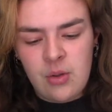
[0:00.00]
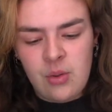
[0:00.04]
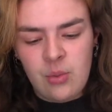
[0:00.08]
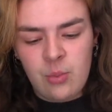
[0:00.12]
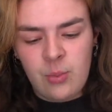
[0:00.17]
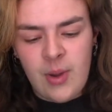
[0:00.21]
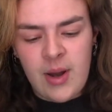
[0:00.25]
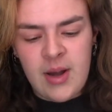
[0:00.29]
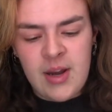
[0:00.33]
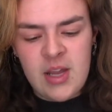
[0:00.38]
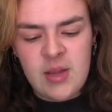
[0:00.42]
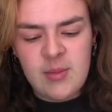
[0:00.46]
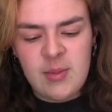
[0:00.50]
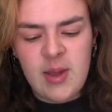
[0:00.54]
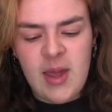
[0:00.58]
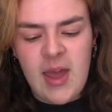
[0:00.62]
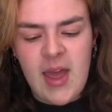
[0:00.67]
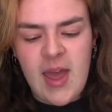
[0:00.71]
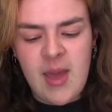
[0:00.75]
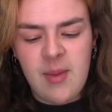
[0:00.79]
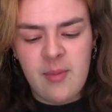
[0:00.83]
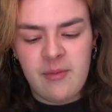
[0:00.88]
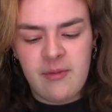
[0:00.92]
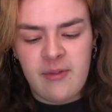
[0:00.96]
When he
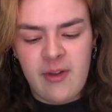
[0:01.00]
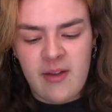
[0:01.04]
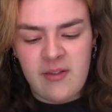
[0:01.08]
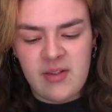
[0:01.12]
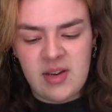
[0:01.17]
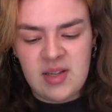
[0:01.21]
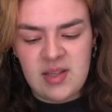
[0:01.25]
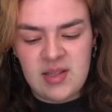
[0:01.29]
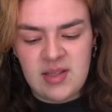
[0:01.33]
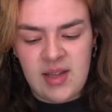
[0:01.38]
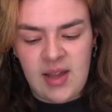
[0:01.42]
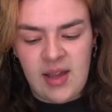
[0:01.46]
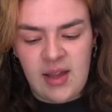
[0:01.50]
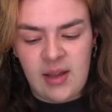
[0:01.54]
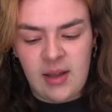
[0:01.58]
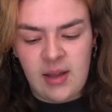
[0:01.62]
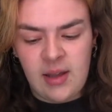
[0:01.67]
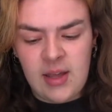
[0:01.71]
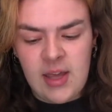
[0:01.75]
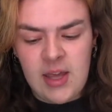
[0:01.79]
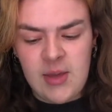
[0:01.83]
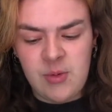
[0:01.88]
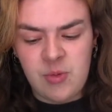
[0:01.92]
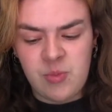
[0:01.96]
became very sick,
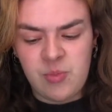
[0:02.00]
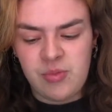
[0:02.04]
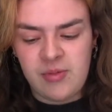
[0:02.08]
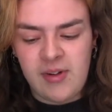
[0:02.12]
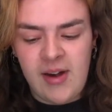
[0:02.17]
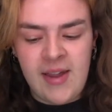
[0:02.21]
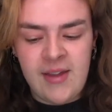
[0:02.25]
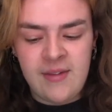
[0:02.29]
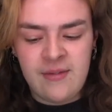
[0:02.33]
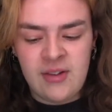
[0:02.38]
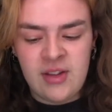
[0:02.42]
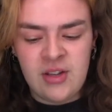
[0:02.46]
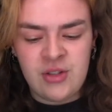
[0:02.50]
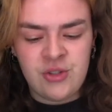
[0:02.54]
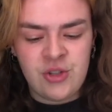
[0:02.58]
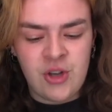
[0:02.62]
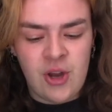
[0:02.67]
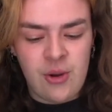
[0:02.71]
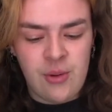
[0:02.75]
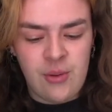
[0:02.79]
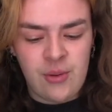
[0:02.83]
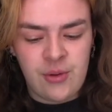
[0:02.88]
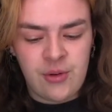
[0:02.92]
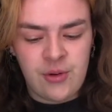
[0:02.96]
he would bravely
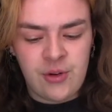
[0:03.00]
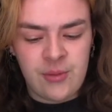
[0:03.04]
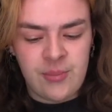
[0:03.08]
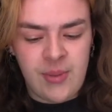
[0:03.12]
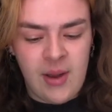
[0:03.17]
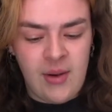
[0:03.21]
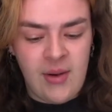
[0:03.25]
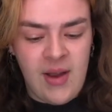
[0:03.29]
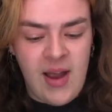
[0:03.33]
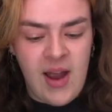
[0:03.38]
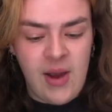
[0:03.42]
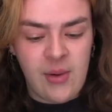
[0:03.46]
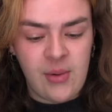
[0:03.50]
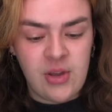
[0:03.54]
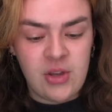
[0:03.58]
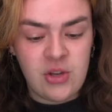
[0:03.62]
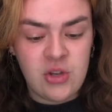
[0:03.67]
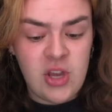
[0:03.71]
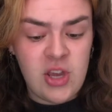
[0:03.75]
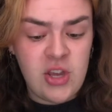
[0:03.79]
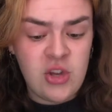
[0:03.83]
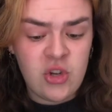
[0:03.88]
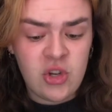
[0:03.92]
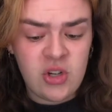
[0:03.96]
joke about how
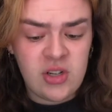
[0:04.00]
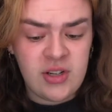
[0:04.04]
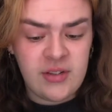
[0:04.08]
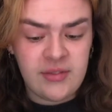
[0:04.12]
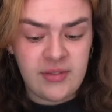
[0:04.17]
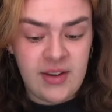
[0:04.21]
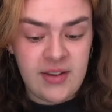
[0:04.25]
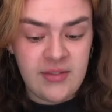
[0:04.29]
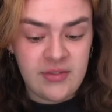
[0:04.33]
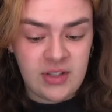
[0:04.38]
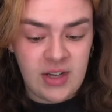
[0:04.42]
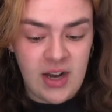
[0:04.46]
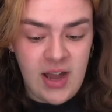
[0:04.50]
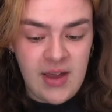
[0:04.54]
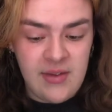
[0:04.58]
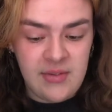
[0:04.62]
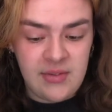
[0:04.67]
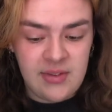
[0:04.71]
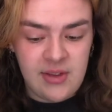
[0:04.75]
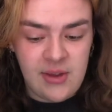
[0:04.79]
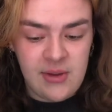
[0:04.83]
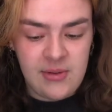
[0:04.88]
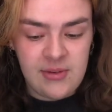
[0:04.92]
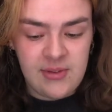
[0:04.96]
he shouldn't have lived life
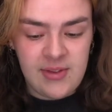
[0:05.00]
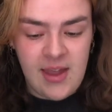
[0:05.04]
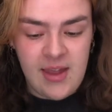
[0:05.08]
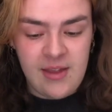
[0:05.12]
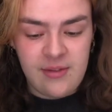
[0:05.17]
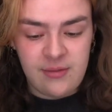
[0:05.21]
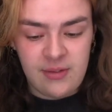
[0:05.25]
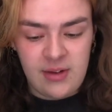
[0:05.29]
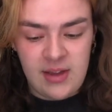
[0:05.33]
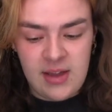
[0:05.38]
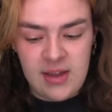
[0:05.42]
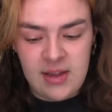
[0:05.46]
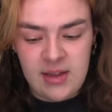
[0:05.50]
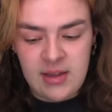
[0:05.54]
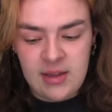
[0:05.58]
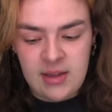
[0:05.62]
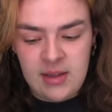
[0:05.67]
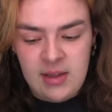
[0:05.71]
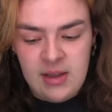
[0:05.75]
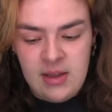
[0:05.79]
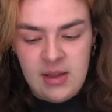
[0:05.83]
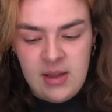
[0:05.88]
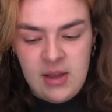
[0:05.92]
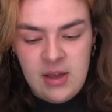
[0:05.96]
so safely.
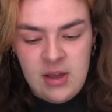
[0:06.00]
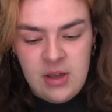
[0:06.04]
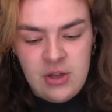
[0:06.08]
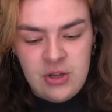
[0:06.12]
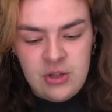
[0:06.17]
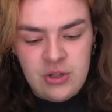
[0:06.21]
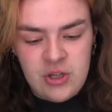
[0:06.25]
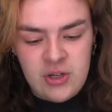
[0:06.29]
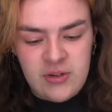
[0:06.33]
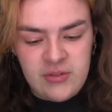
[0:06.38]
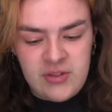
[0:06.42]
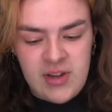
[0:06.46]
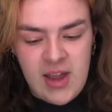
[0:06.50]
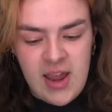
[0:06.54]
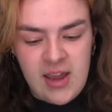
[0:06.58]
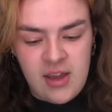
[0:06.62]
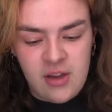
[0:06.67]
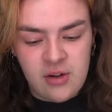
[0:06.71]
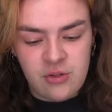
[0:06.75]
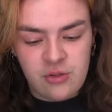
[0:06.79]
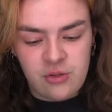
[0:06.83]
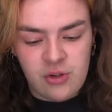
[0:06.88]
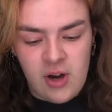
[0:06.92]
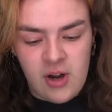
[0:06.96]
Should have
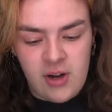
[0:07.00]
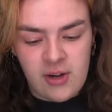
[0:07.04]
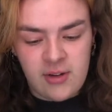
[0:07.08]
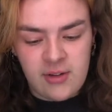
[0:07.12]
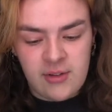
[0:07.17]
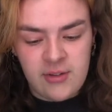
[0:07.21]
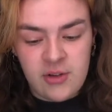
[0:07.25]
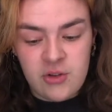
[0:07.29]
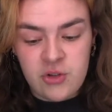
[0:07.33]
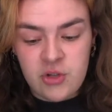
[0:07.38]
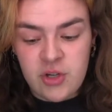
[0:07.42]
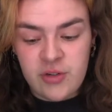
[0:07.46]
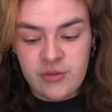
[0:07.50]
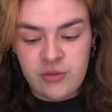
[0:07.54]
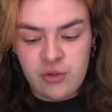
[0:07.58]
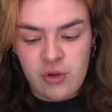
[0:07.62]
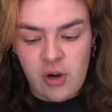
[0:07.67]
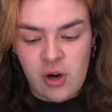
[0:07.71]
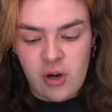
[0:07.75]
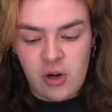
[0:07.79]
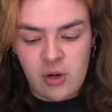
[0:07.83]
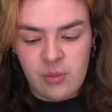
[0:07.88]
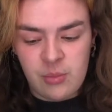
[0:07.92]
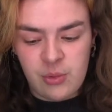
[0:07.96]
taken drugs, should have
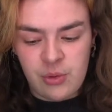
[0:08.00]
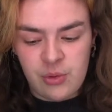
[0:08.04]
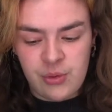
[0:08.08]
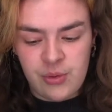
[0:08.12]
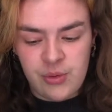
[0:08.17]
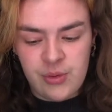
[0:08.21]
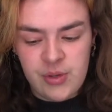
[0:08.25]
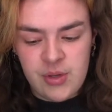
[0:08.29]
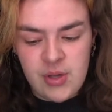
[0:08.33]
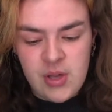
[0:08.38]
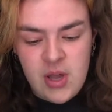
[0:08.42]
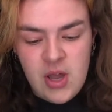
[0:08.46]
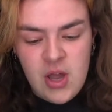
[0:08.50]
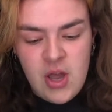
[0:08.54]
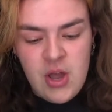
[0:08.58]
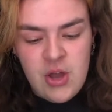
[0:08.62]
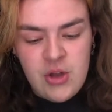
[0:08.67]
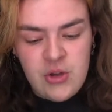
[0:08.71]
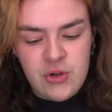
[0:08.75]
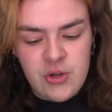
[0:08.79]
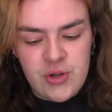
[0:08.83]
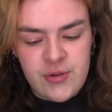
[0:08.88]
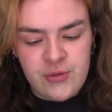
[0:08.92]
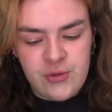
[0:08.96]
drunk more,
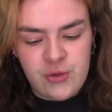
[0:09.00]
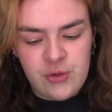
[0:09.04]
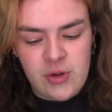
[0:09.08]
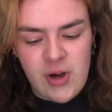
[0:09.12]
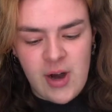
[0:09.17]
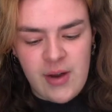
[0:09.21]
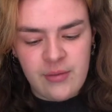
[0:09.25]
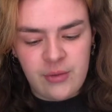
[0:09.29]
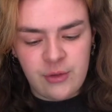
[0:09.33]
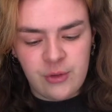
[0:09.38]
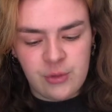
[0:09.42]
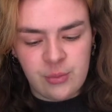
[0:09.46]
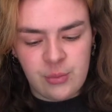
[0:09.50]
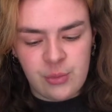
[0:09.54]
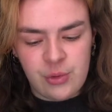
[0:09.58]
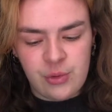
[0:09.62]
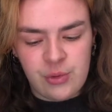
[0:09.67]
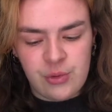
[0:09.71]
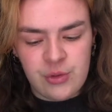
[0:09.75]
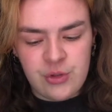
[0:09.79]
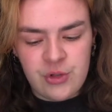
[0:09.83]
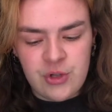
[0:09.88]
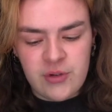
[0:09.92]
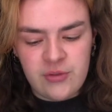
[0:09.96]
should have travelled
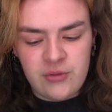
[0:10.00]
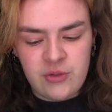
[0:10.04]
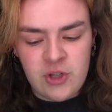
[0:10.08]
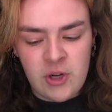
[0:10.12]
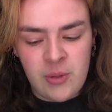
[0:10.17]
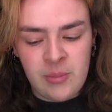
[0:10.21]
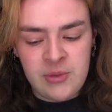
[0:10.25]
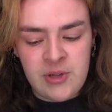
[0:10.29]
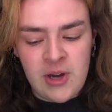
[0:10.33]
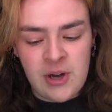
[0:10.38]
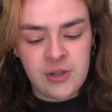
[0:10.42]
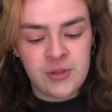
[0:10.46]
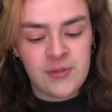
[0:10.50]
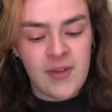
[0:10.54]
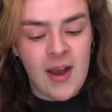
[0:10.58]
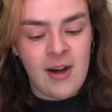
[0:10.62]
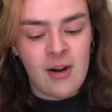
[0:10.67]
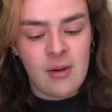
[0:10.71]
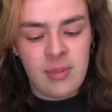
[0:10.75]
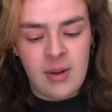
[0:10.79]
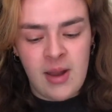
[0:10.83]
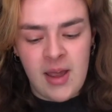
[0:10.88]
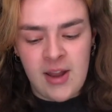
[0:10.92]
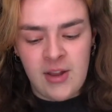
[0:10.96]
more, should have jumped out of
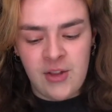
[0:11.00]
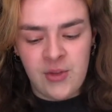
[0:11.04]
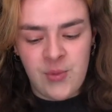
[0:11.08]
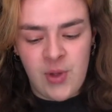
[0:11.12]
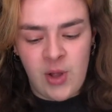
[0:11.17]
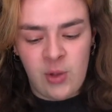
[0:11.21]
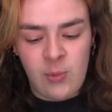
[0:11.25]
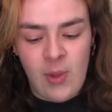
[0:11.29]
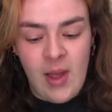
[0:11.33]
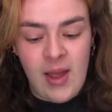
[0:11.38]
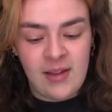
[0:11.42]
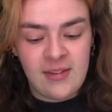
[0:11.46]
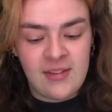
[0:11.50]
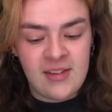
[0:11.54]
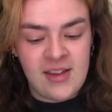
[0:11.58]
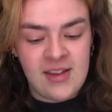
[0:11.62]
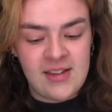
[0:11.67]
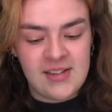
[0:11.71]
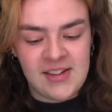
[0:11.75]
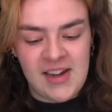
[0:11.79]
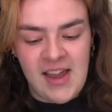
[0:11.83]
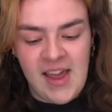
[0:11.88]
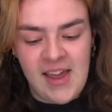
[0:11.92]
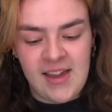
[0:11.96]
aeroplanes while waxing
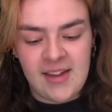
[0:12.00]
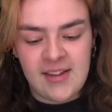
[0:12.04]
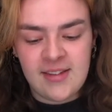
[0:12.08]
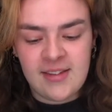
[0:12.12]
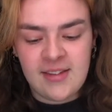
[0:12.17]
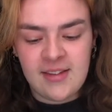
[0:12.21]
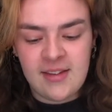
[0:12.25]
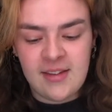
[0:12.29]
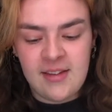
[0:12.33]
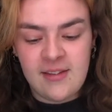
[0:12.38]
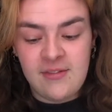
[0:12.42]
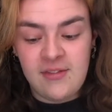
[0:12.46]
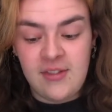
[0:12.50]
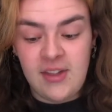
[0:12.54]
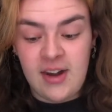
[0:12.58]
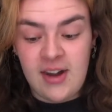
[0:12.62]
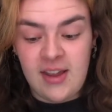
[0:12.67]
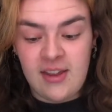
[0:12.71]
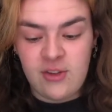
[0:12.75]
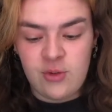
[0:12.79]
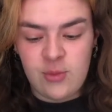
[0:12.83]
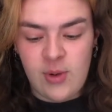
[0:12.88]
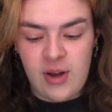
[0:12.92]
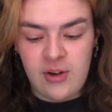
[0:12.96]
his legs. The
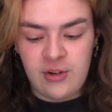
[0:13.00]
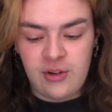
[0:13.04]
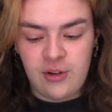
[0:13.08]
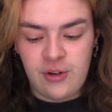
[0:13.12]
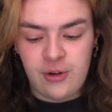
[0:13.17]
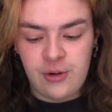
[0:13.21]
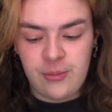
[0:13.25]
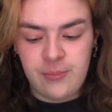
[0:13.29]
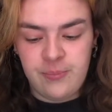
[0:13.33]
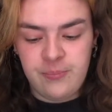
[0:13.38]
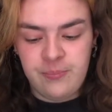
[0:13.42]
list went on.